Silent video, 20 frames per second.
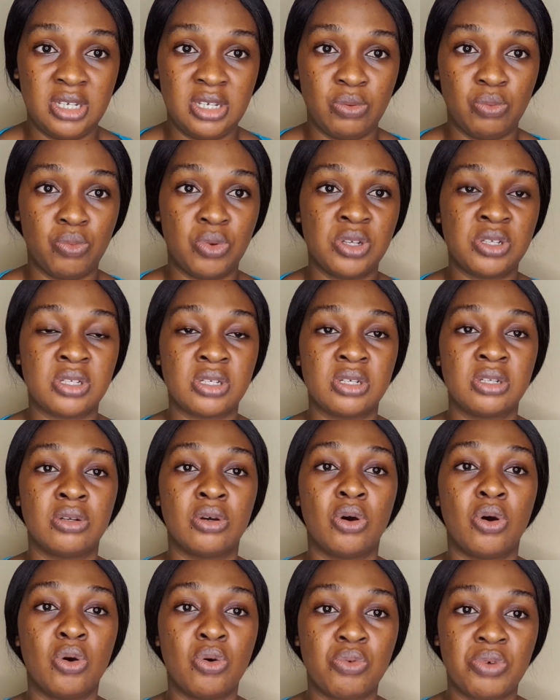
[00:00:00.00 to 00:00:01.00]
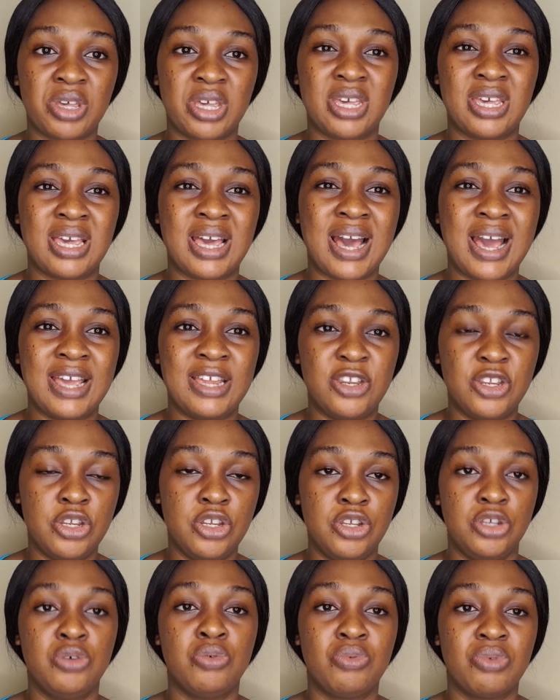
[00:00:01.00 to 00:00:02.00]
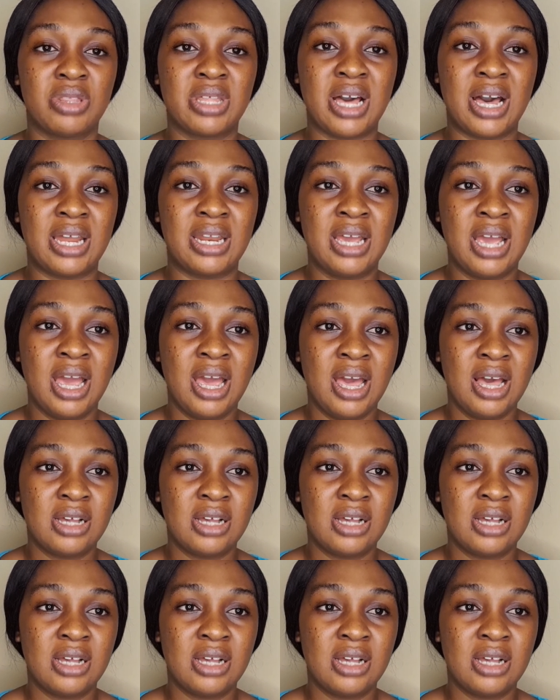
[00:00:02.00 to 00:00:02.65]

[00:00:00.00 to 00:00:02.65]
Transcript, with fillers: It wasn't okay. I knew that